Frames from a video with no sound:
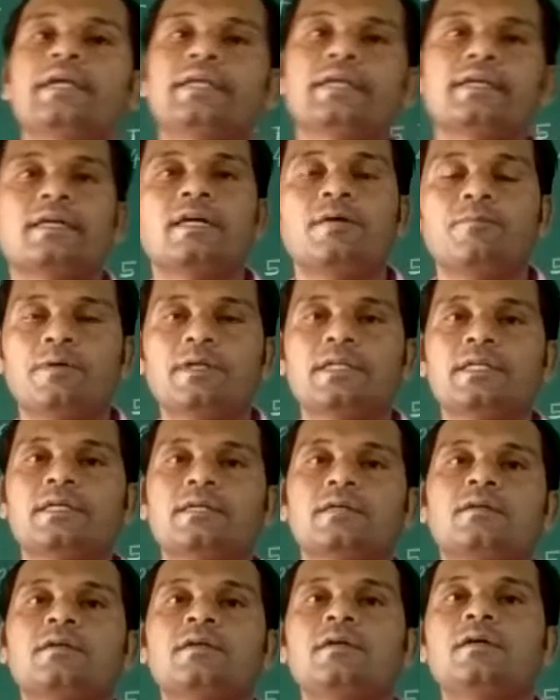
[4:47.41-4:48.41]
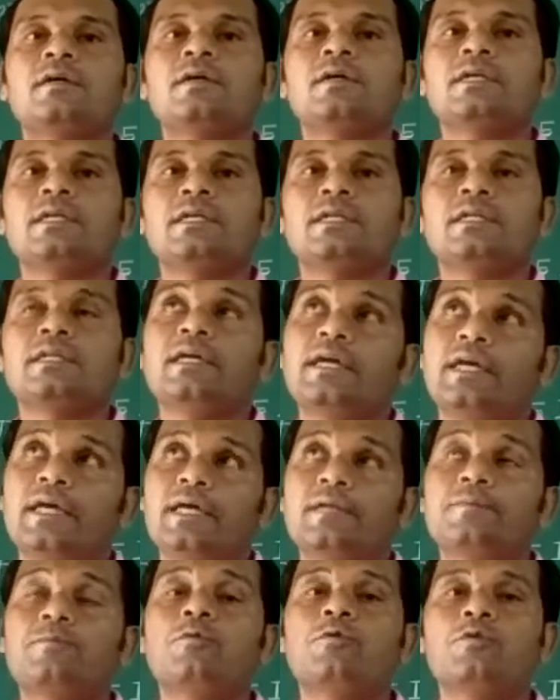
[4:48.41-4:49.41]
attack happening in
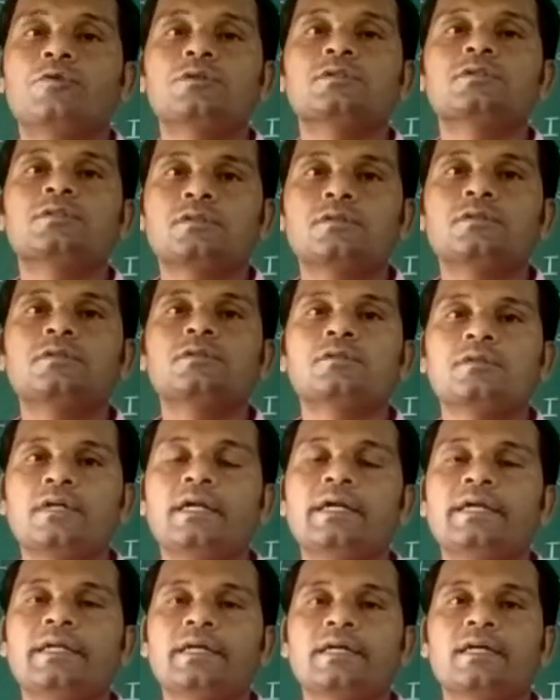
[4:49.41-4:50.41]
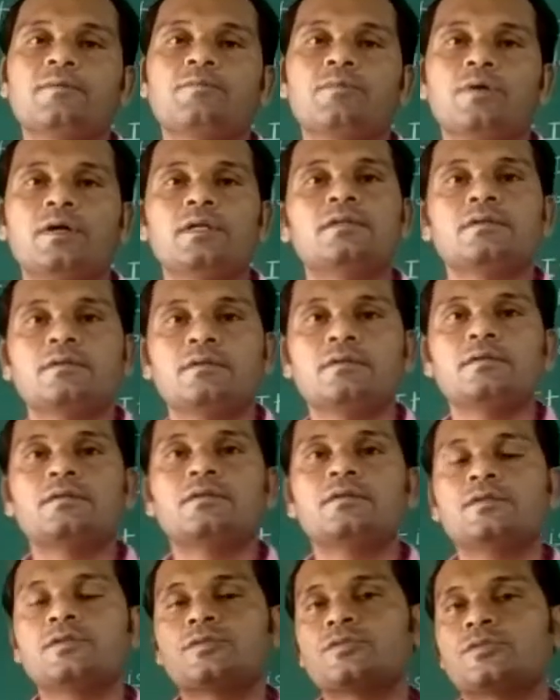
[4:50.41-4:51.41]
Air Force. Attack happen,
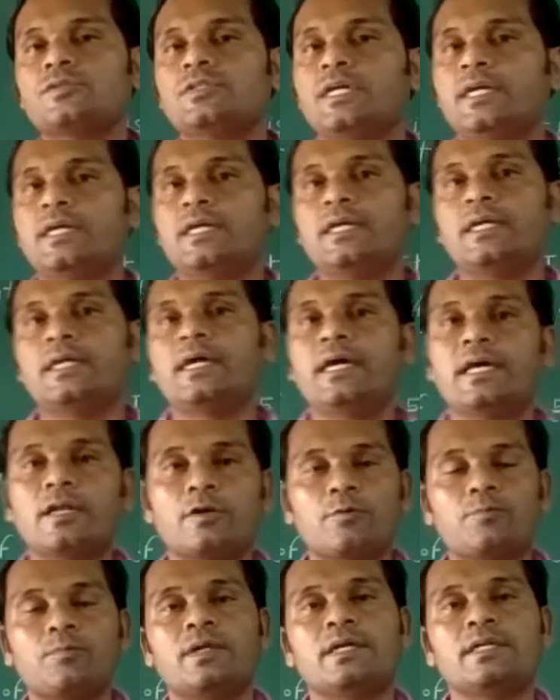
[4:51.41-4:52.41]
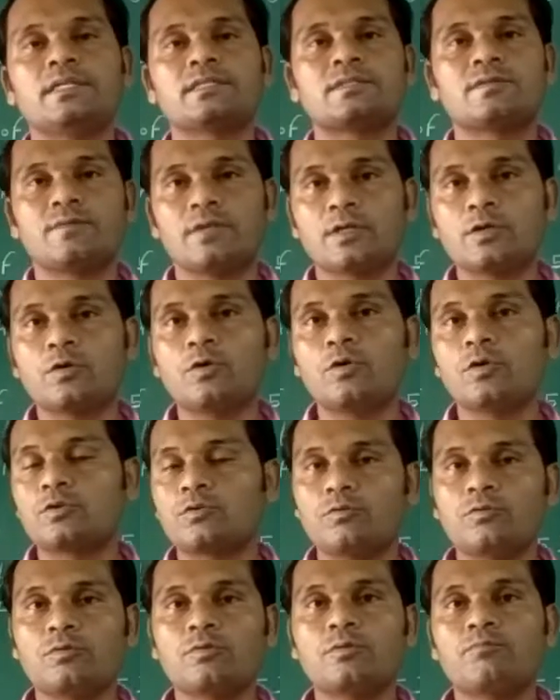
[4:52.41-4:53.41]
then aeroplanes will go
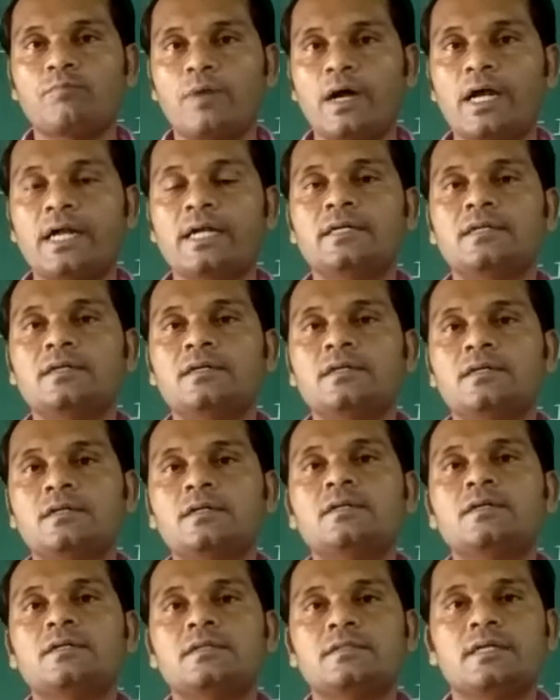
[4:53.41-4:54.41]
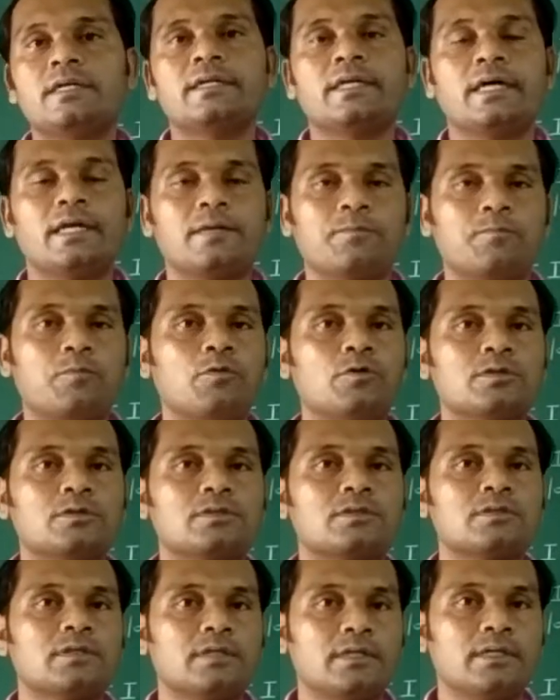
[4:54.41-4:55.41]
to fight. That Air
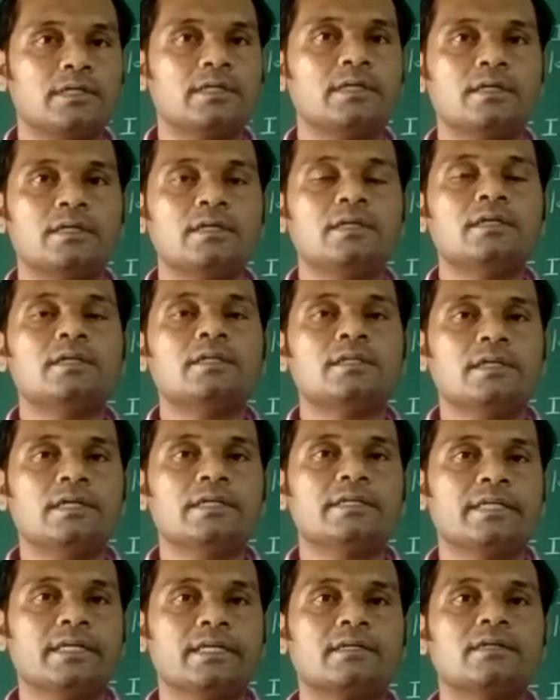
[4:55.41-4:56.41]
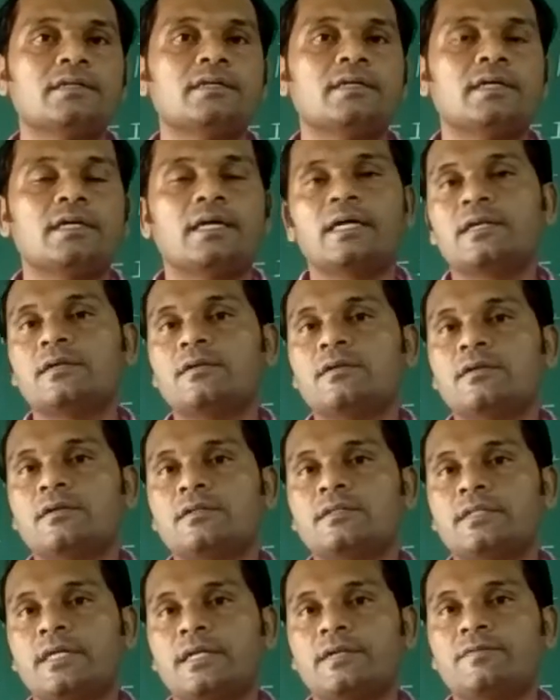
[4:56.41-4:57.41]
Force will take, and
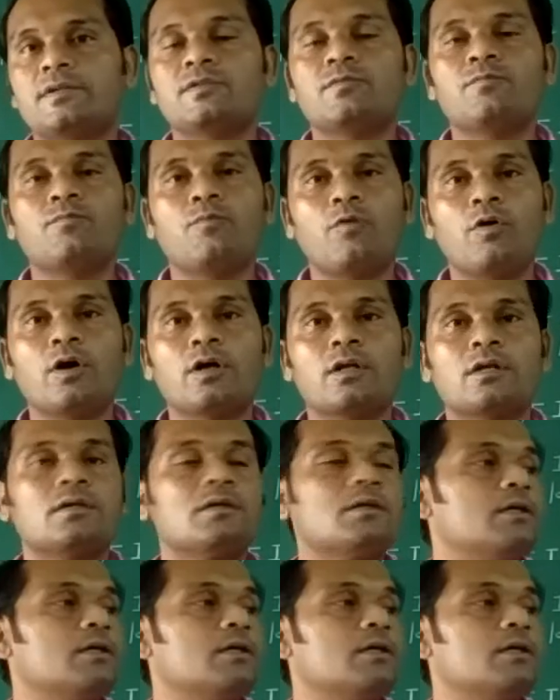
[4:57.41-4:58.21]
then will the war.